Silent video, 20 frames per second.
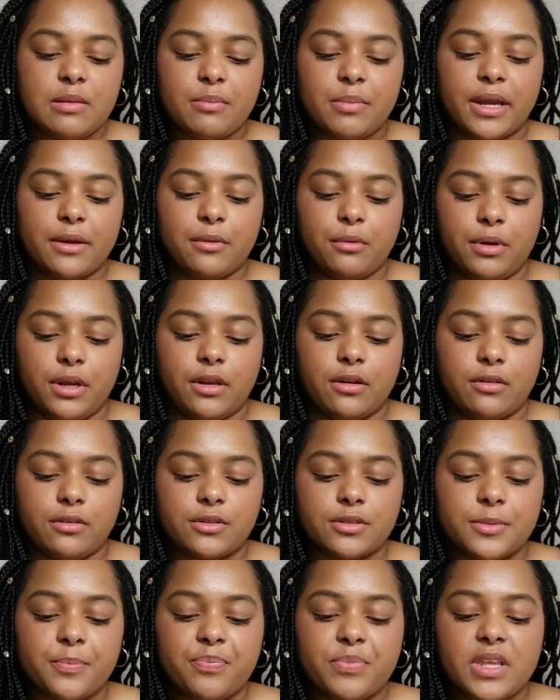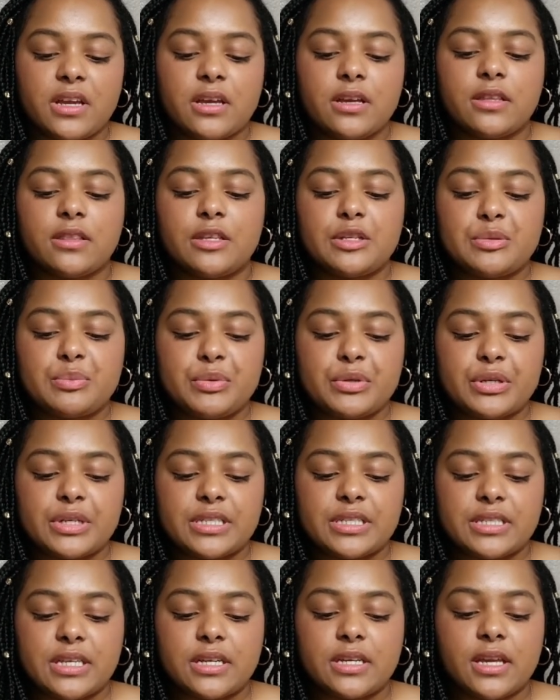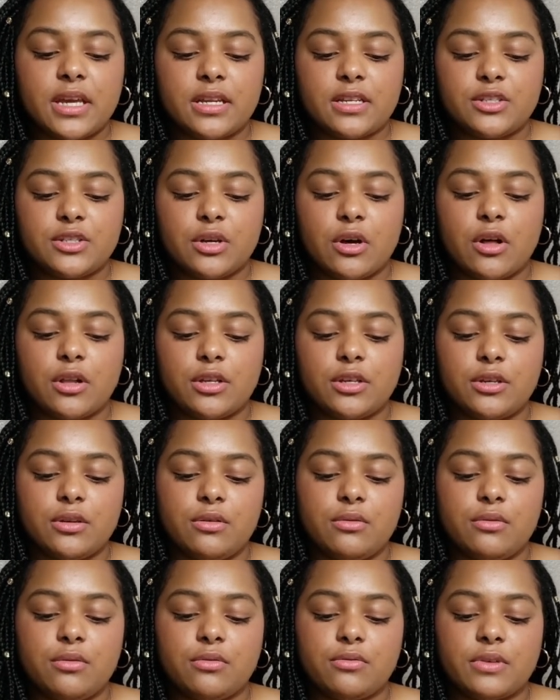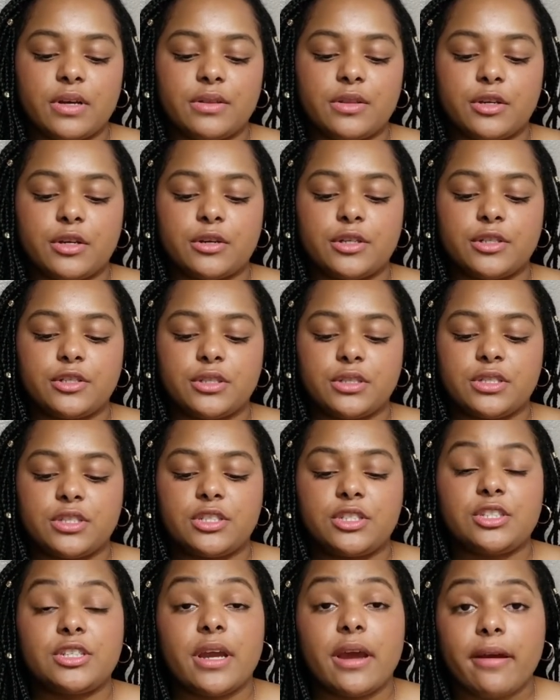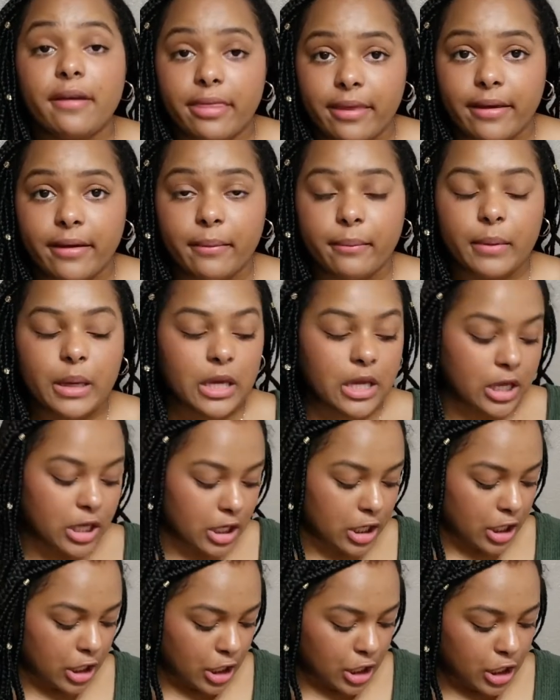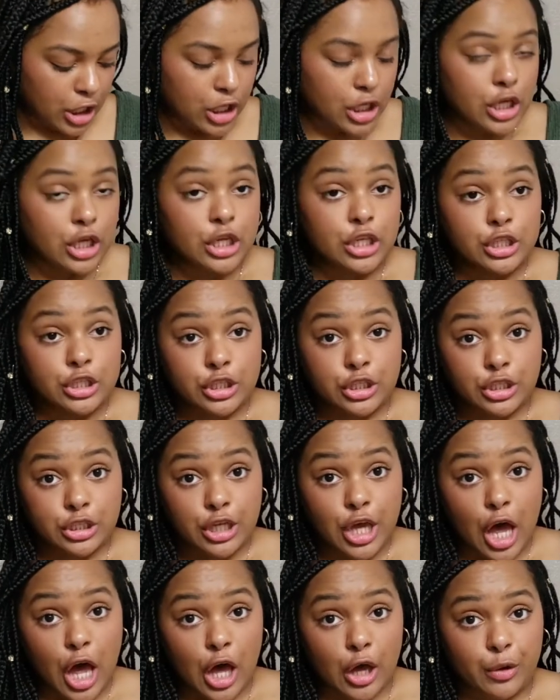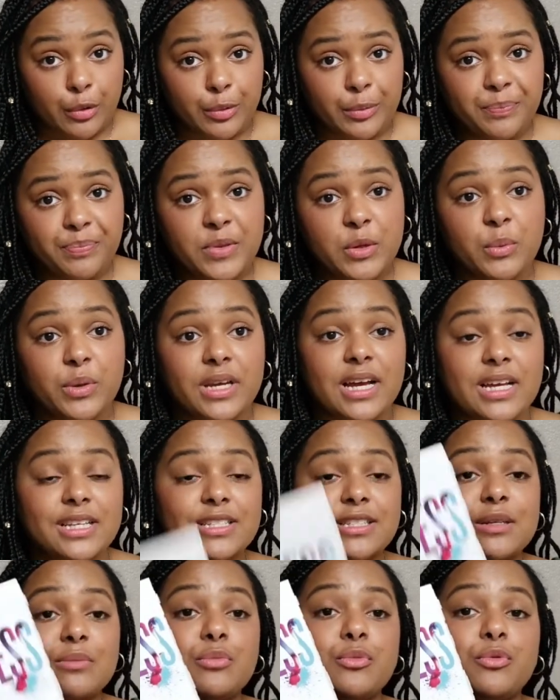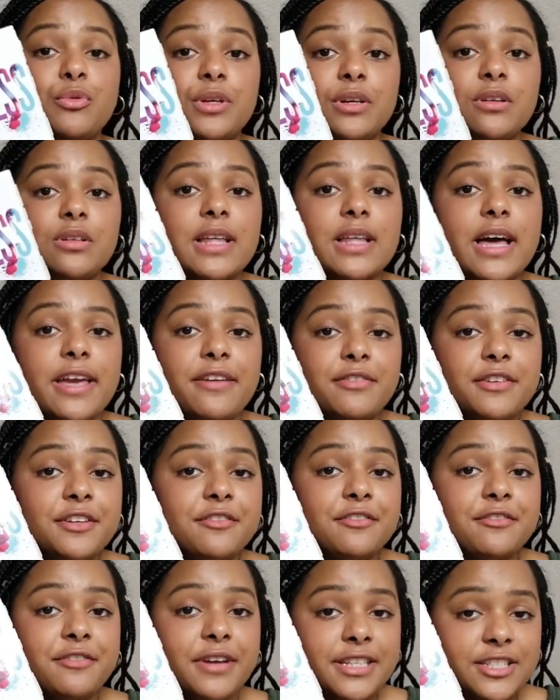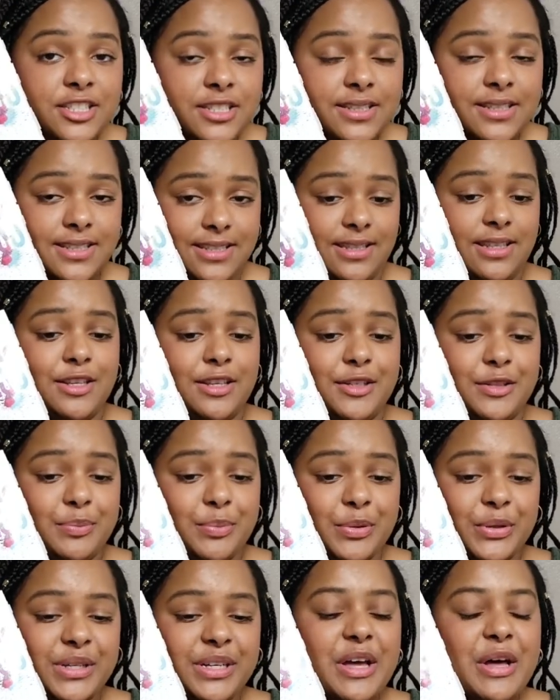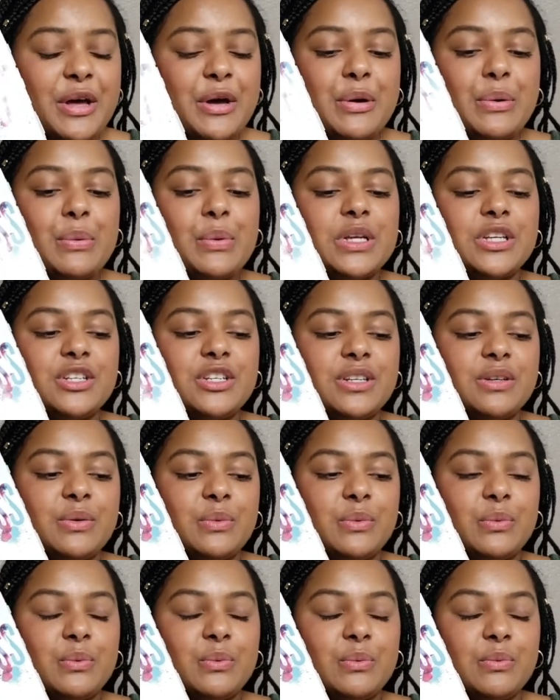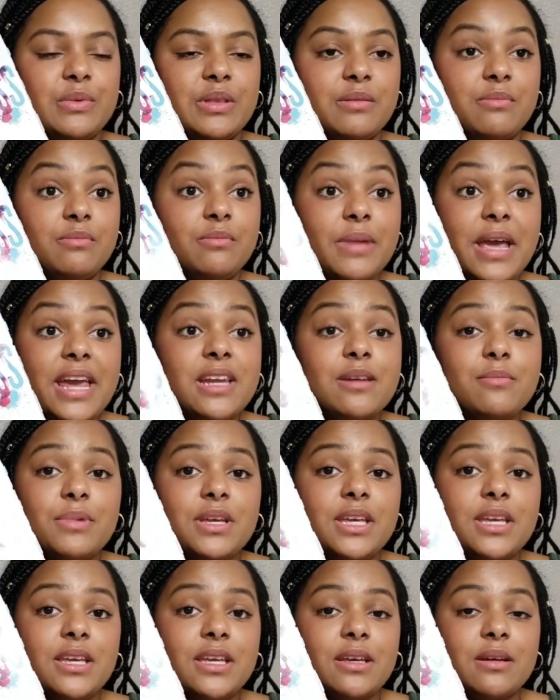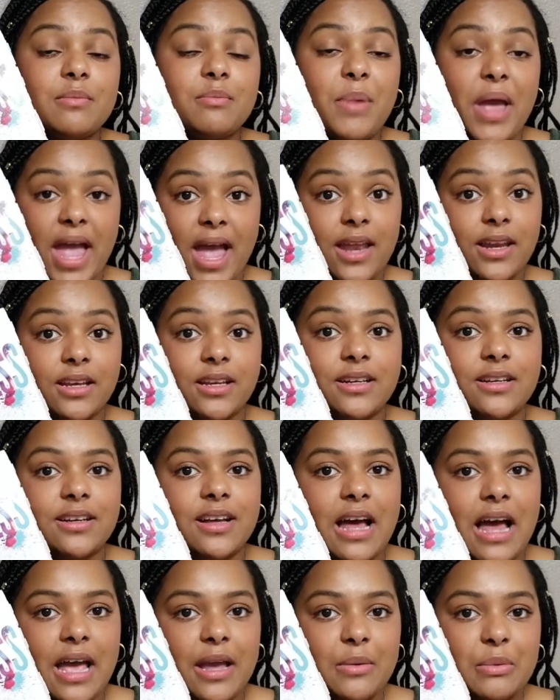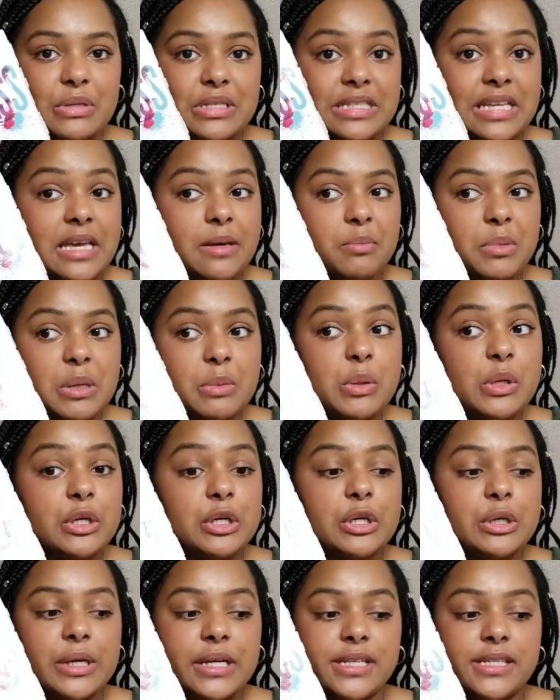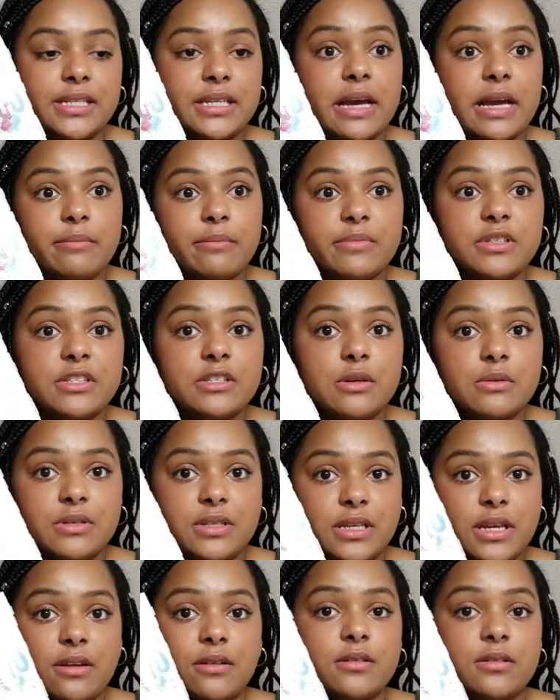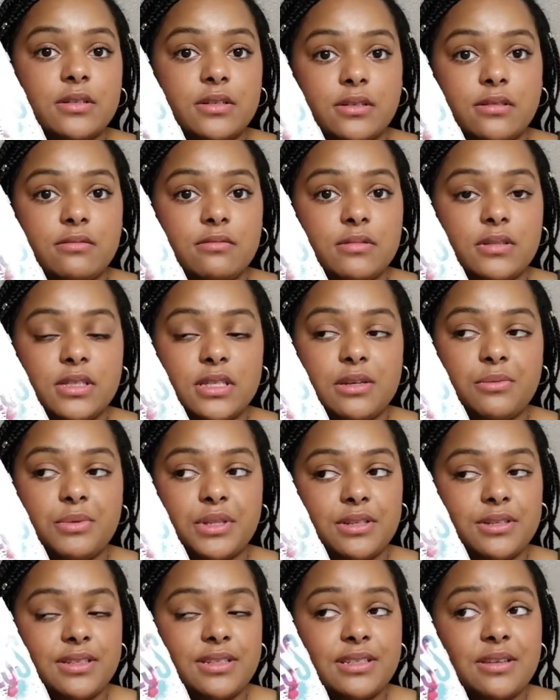by readers. This book is dedicated to all of you who found the courage to share them. So, we've had some real life confessions in this book, which made me panic. I was like, people are crazy. I'm so scared to see what this is